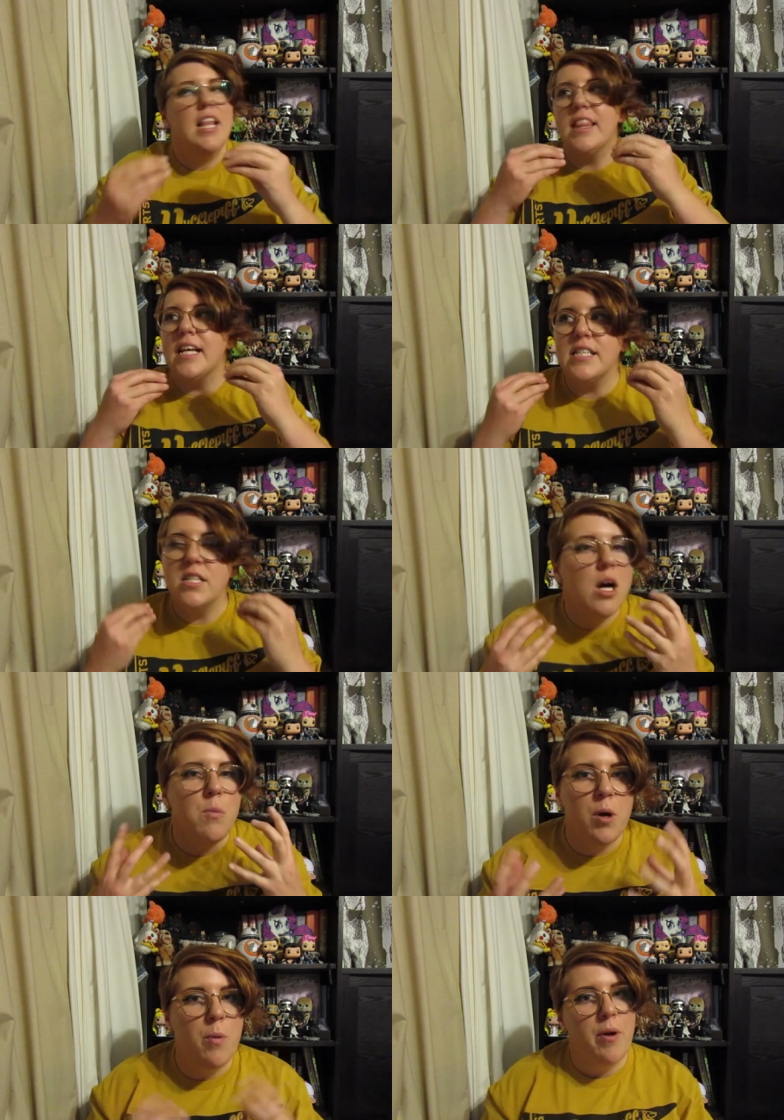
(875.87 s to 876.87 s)
That's not
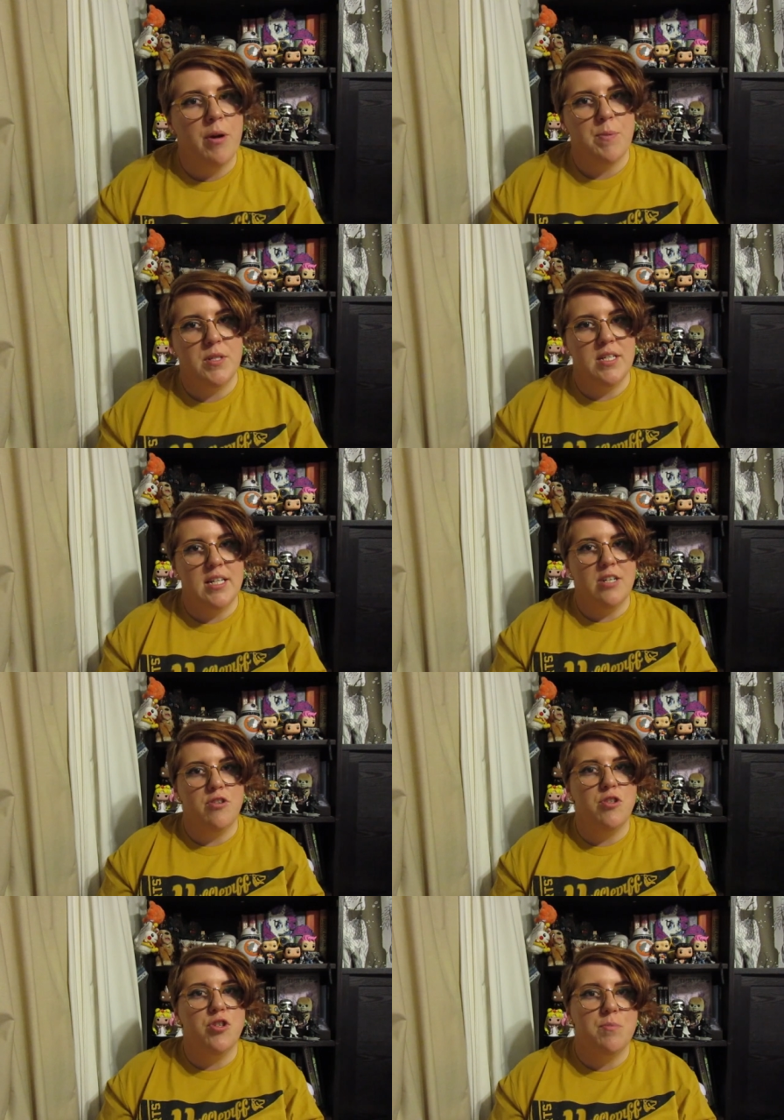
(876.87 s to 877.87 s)
what queer
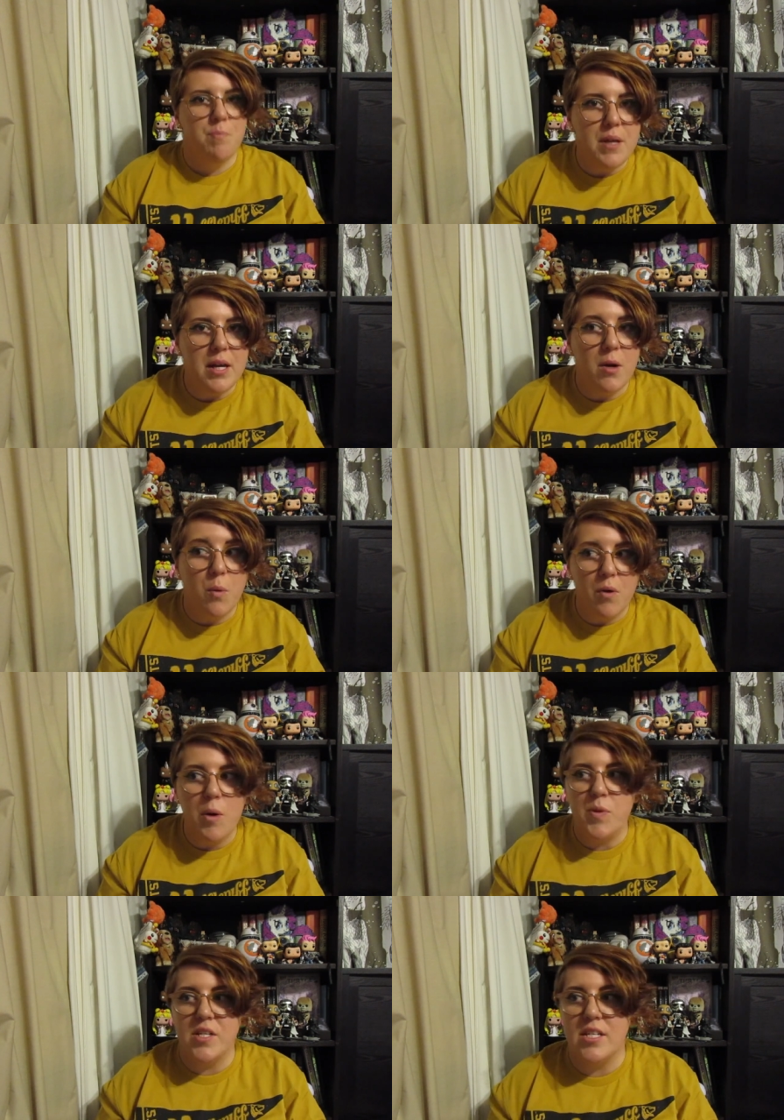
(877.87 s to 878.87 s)
representation should be. Queer
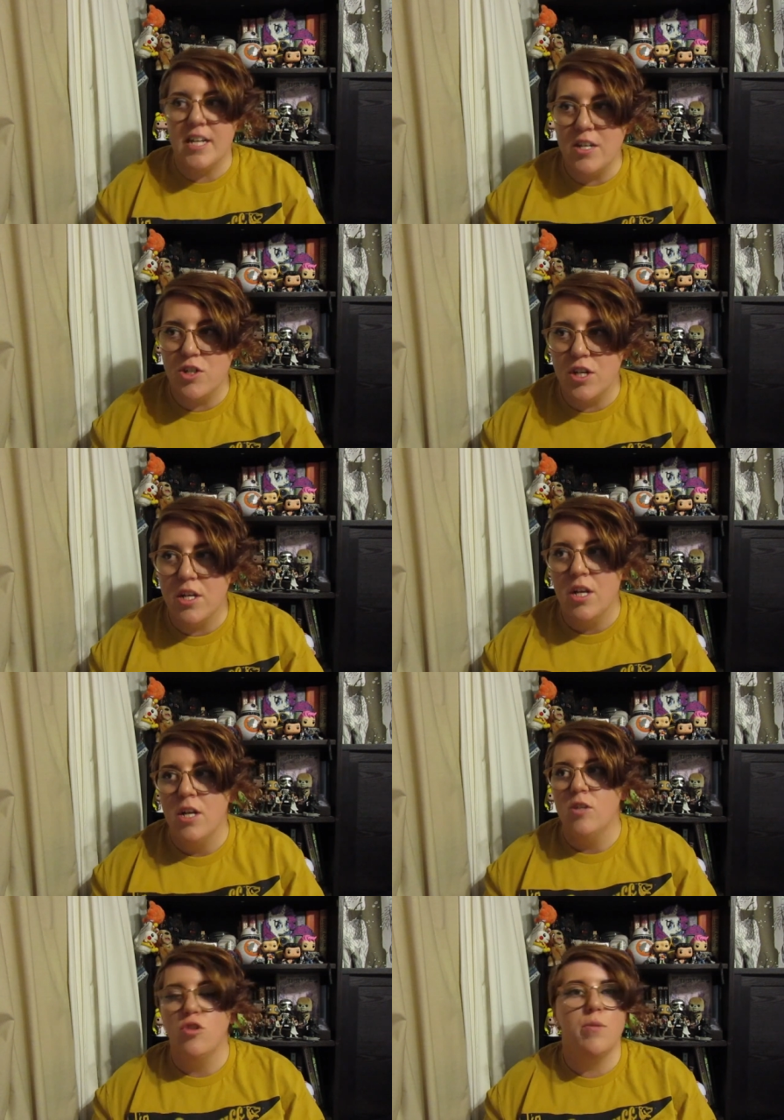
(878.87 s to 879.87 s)
representation
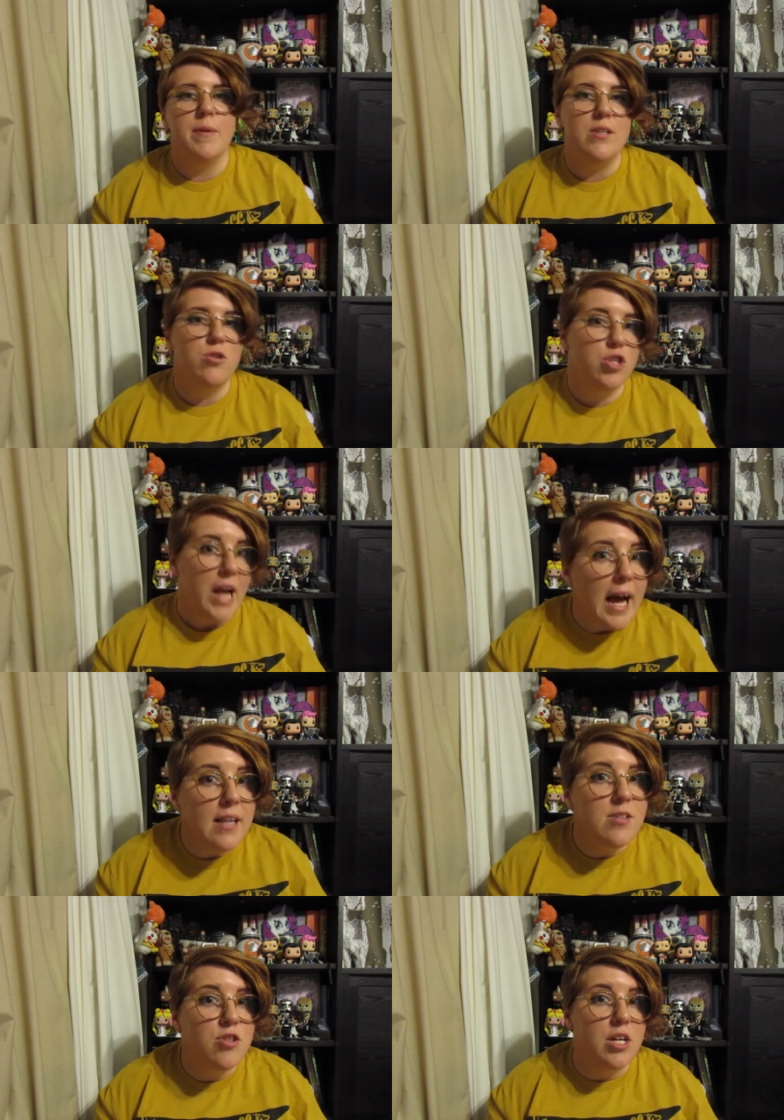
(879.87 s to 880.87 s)
should be
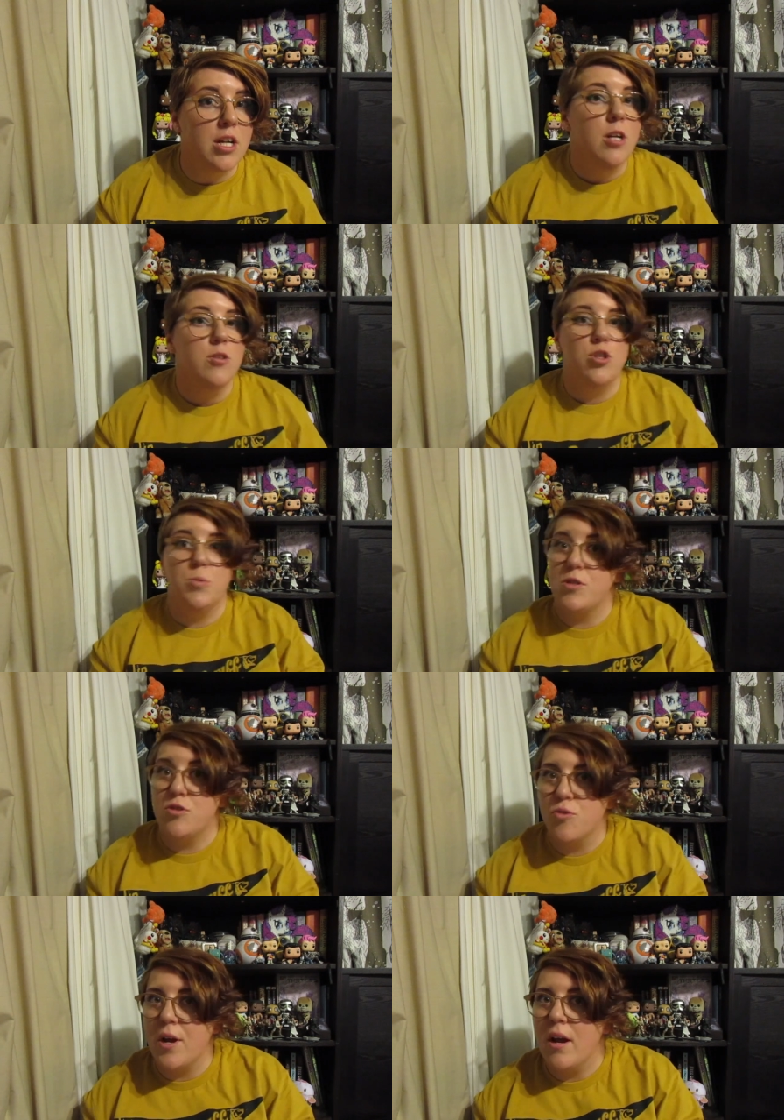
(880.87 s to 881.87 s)
challenging to a
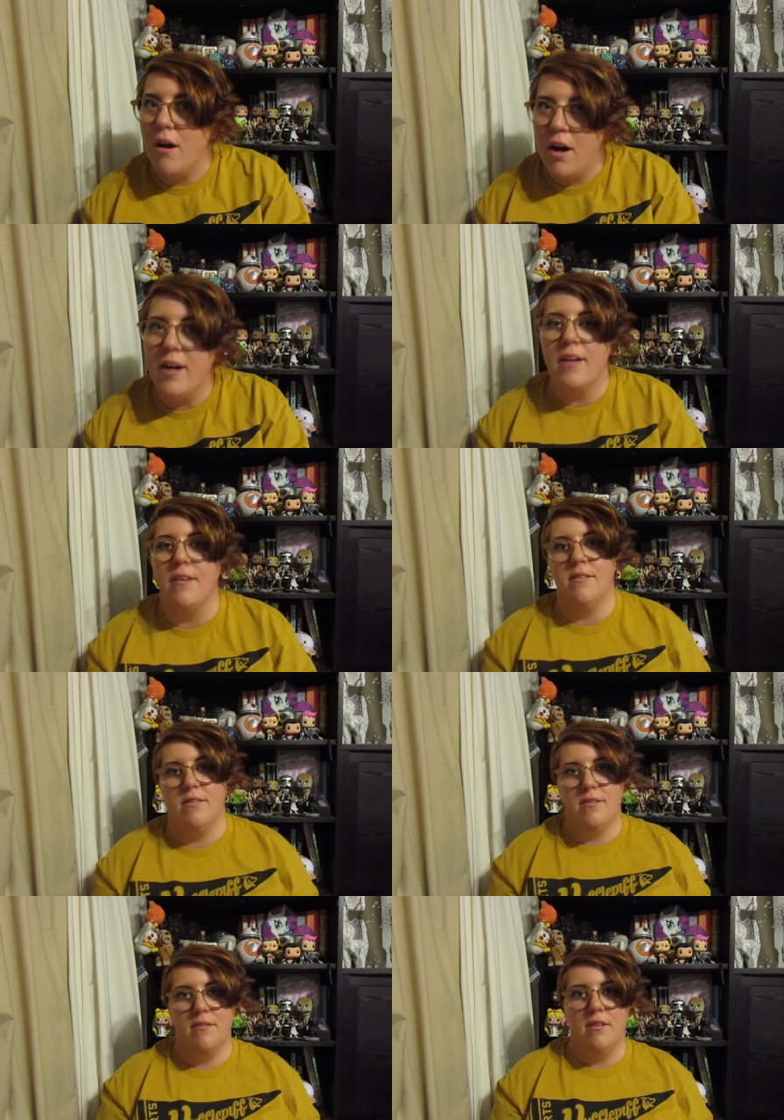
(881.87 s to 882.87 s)
straight
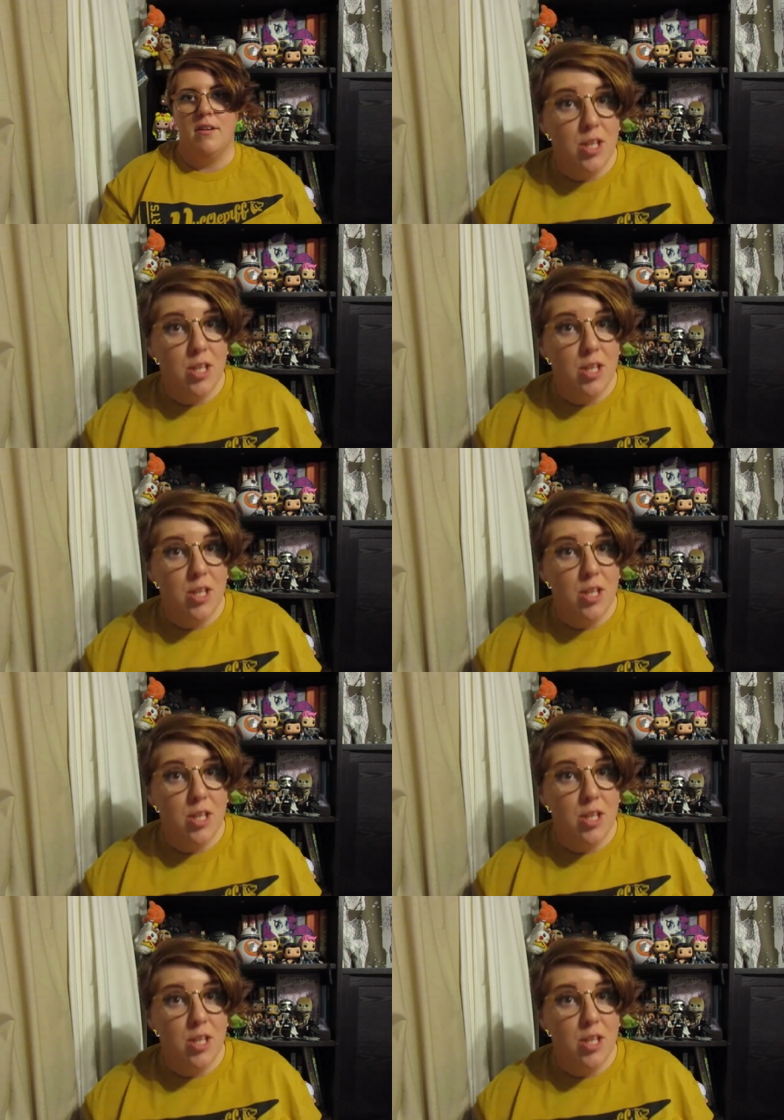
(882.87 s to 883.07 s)
audience.